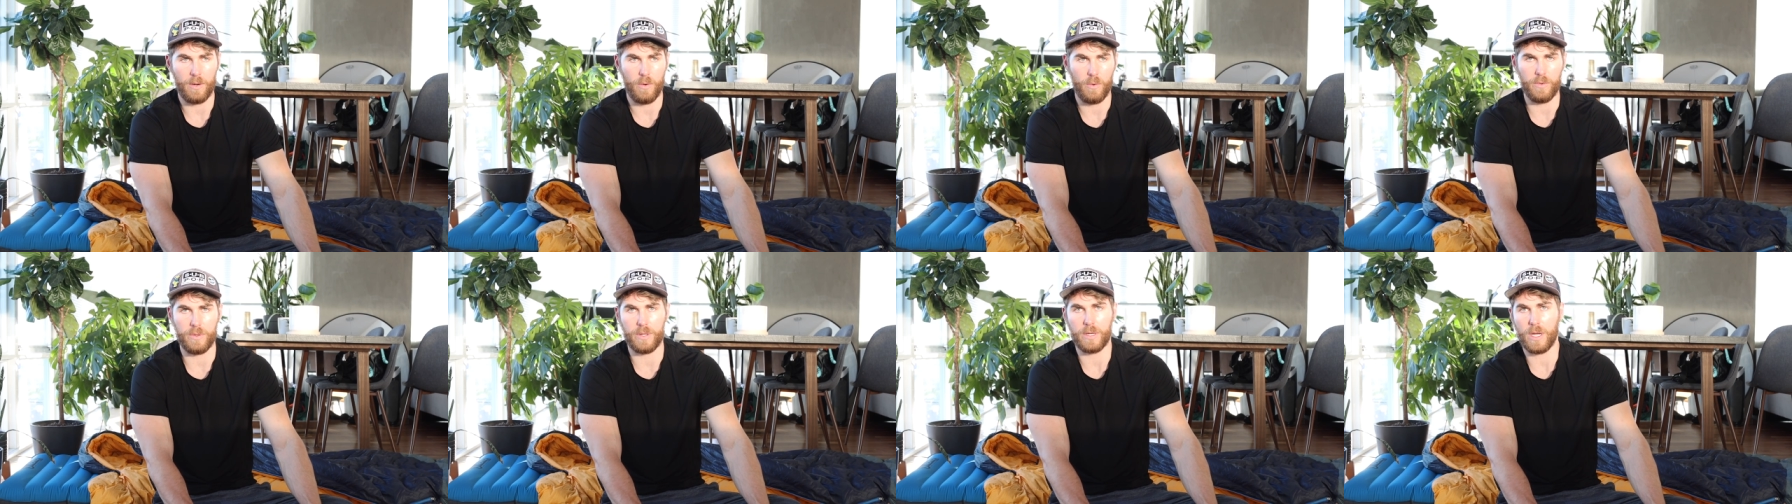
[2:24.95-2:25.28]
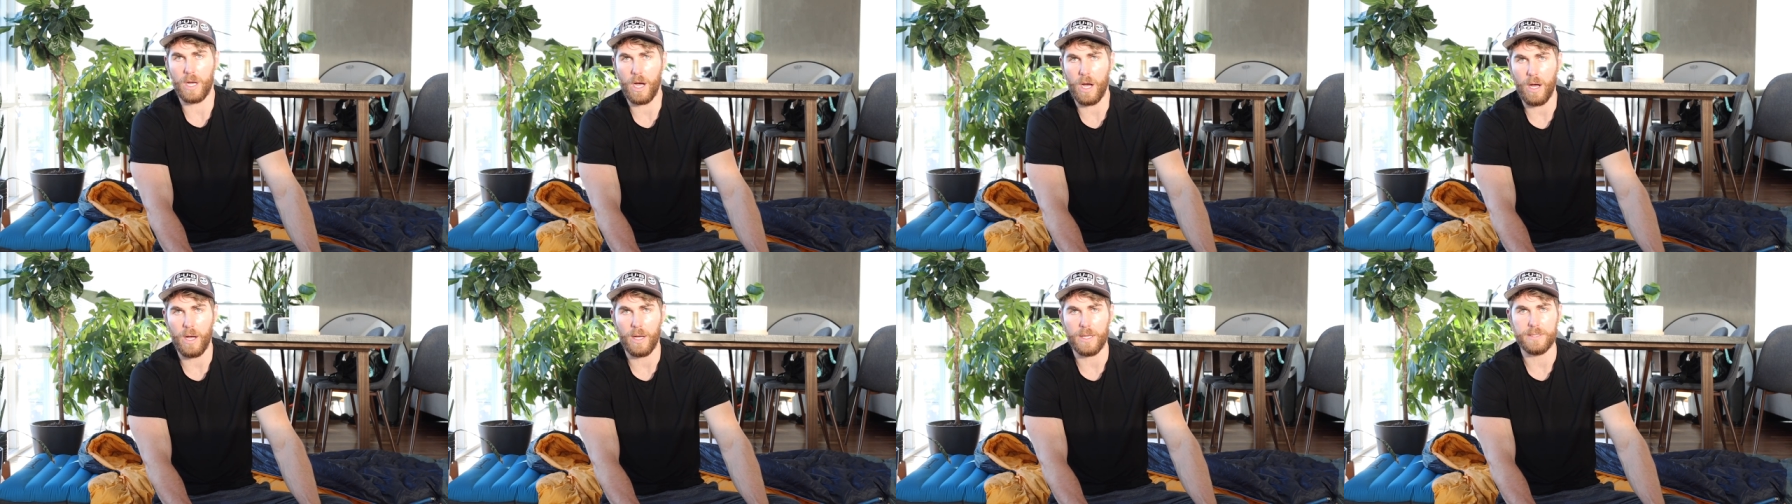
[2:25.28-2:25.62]
Were the
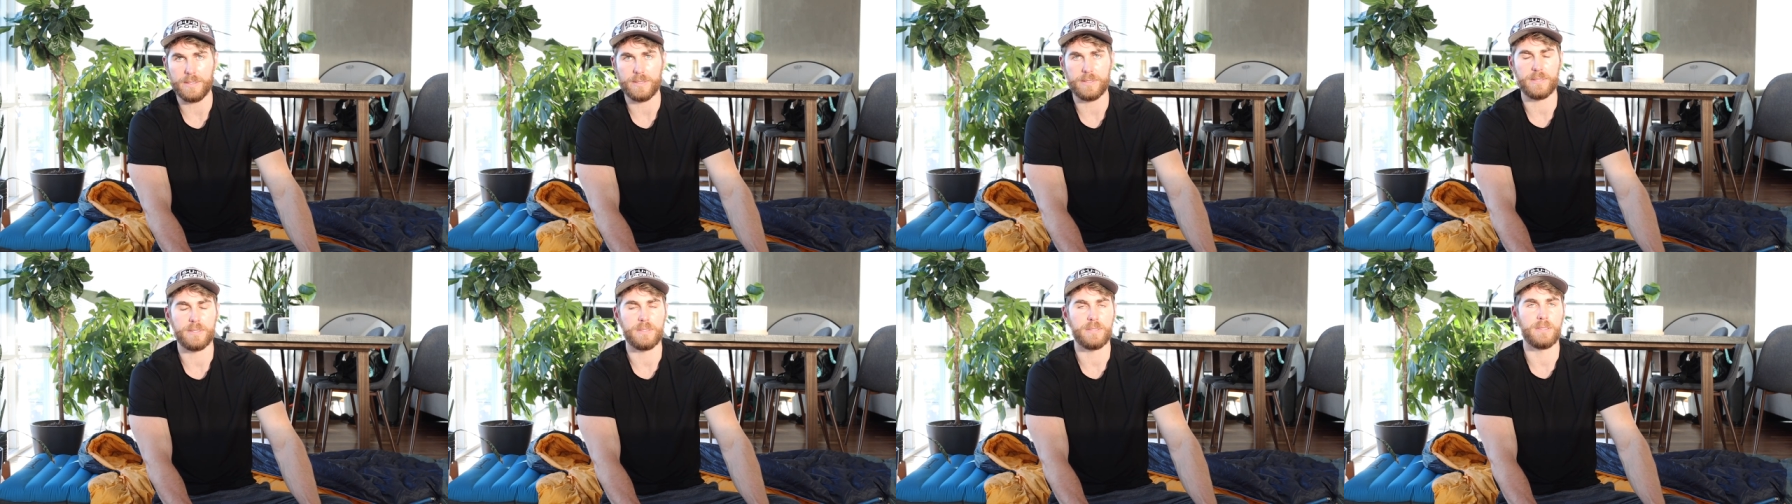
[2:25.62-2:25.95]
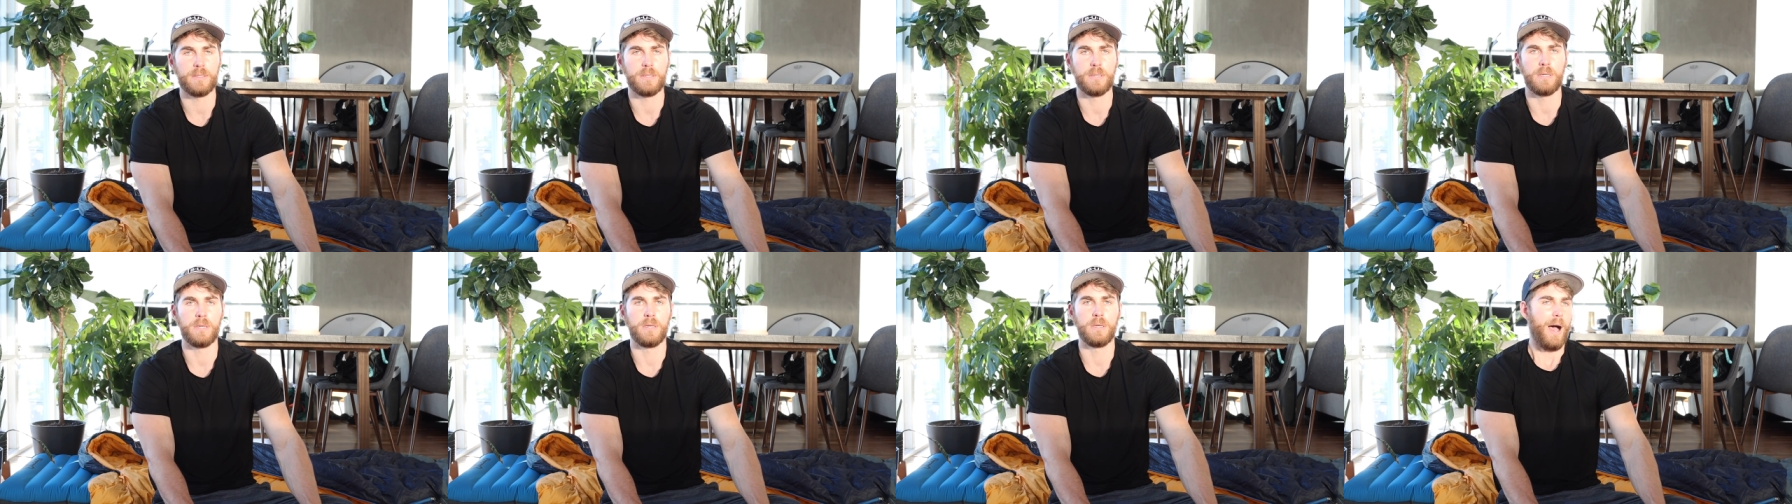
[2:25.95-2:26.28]
cons.
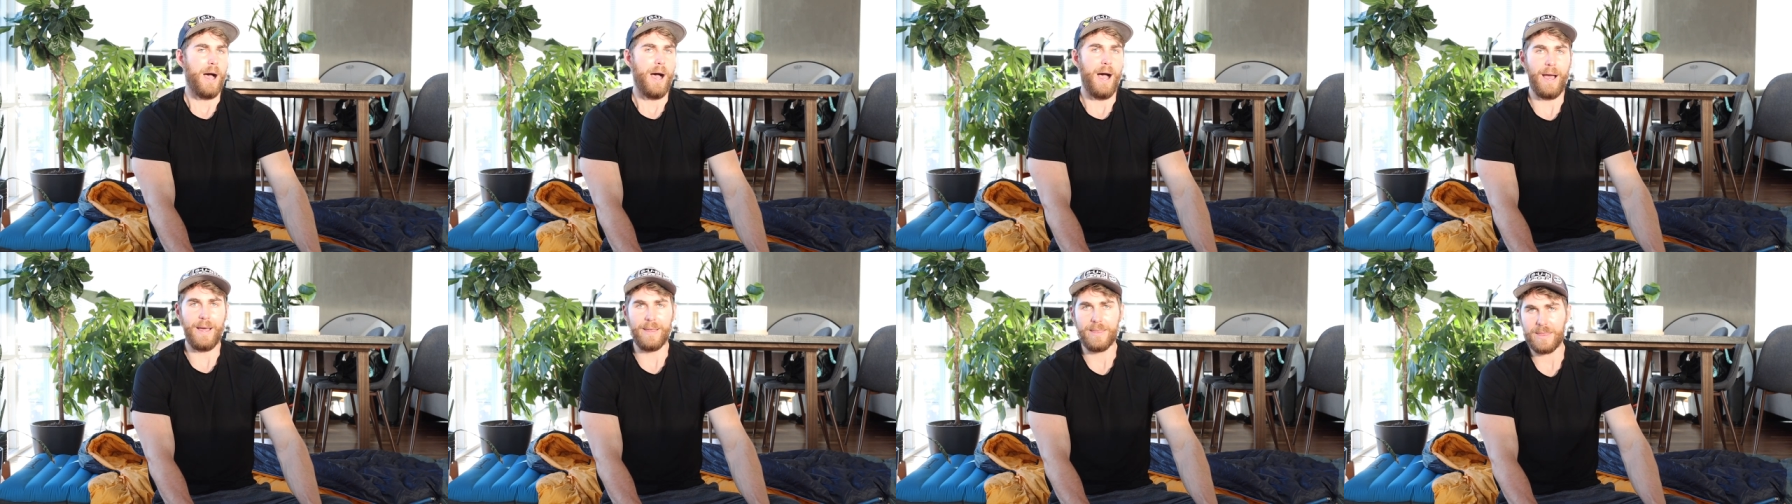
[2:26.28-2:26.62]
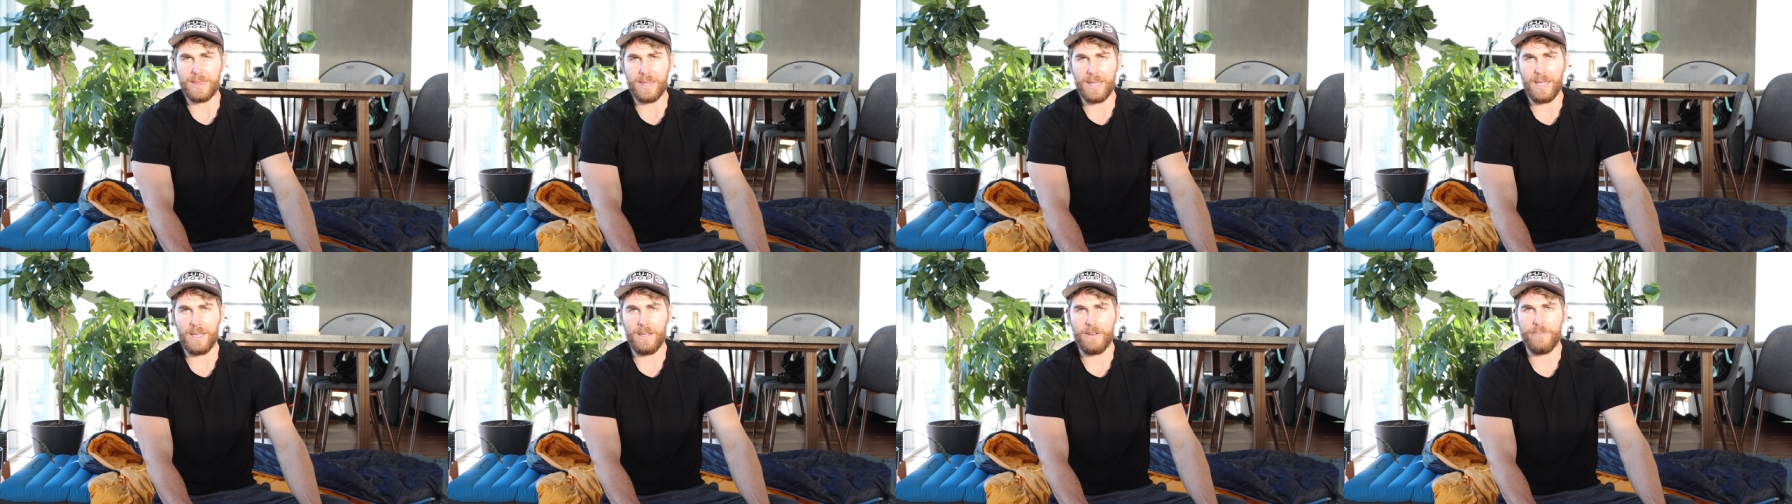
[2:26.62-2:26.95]
I
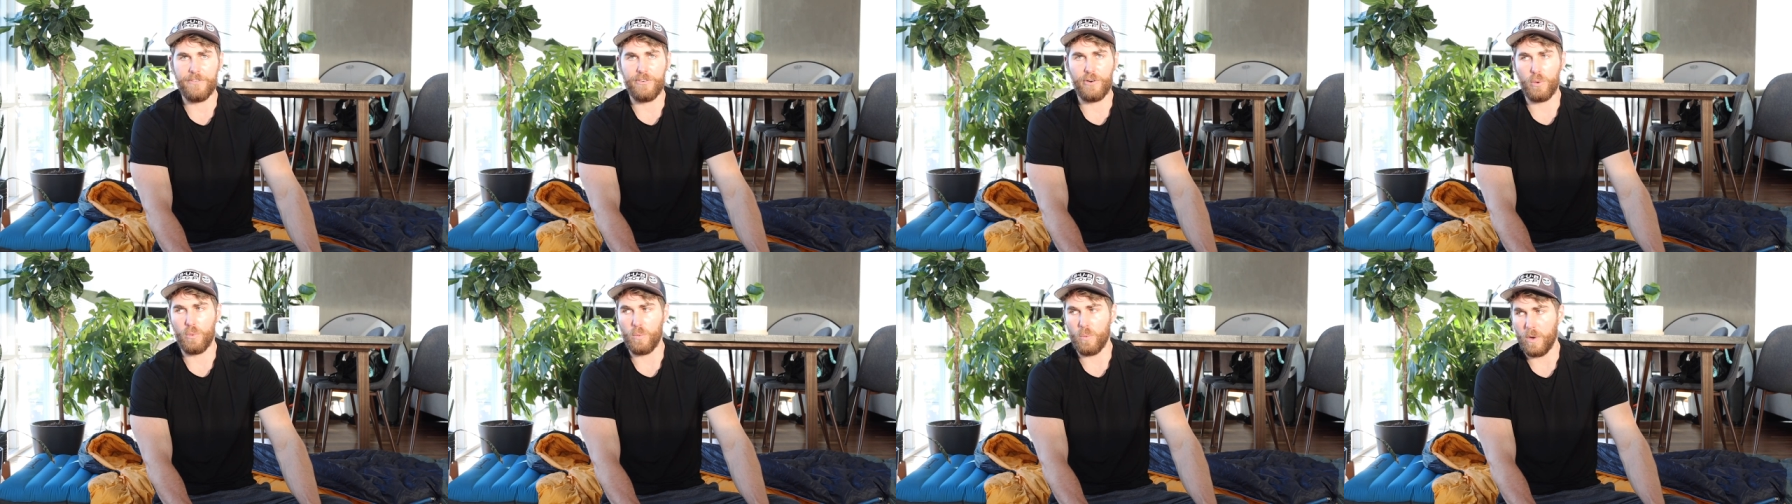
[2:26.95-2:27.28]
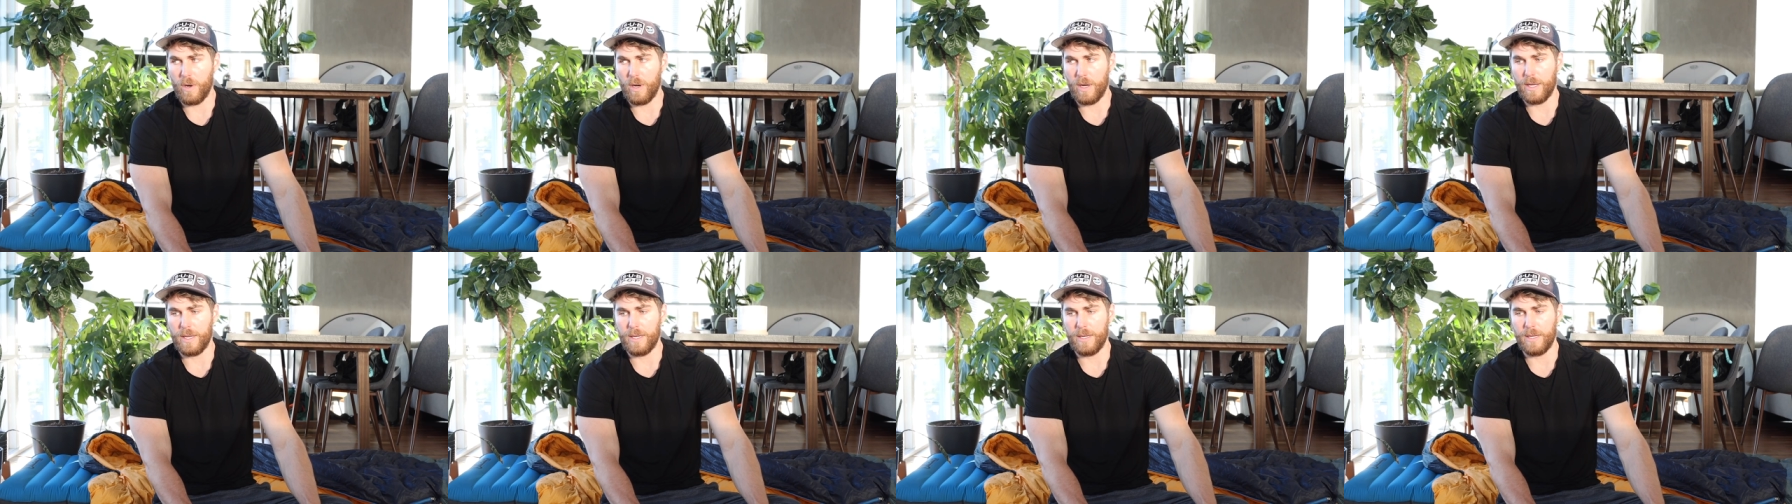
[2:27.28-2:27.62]
think for
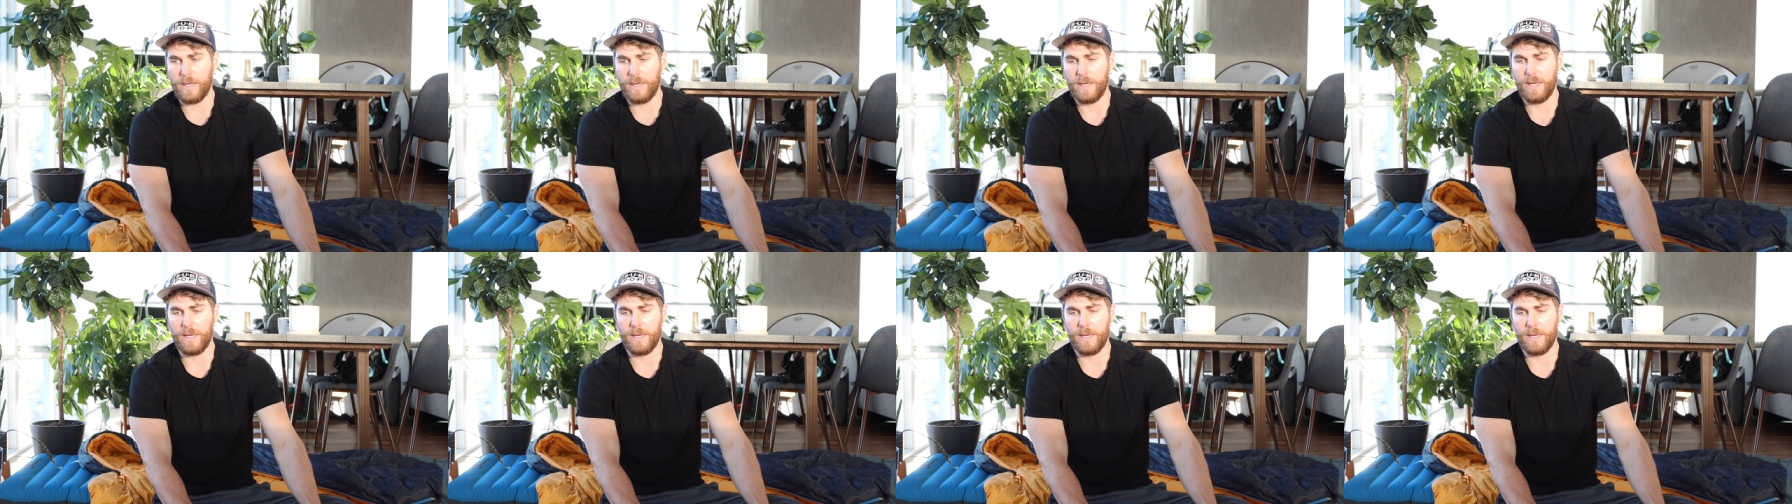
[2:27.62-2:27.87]
one,